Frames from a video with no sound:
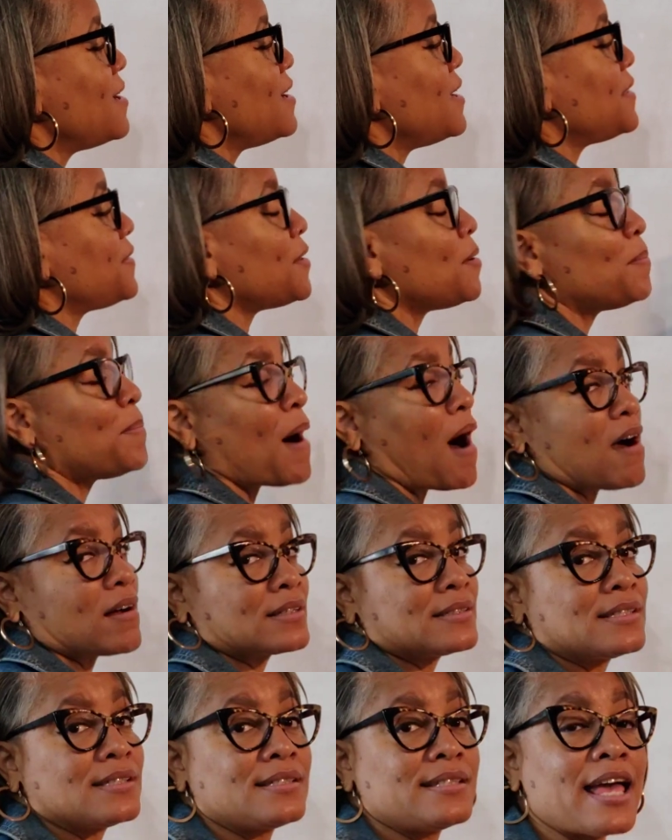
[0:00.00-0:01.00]
in the
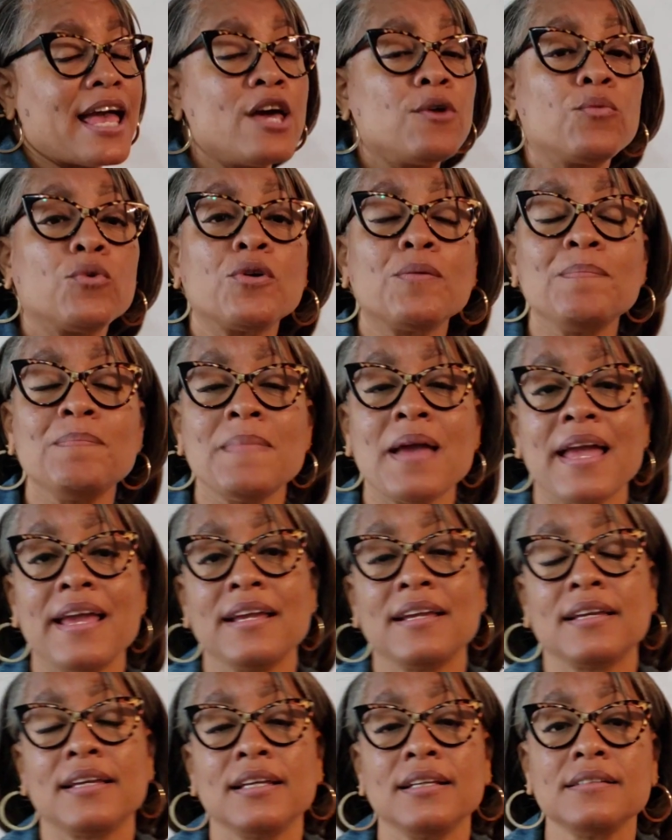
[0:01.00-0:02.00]
boxes, and we're
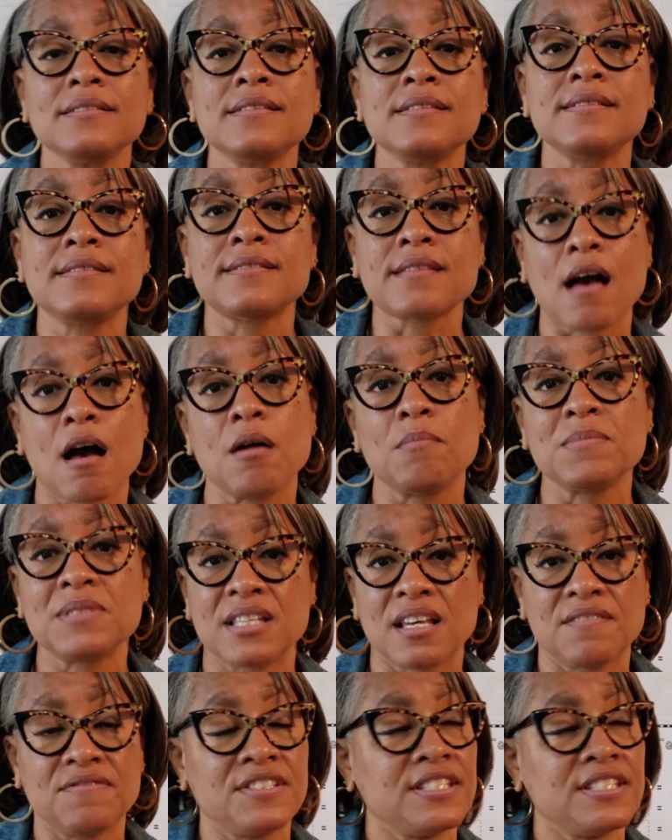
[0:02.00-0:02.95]
making sums of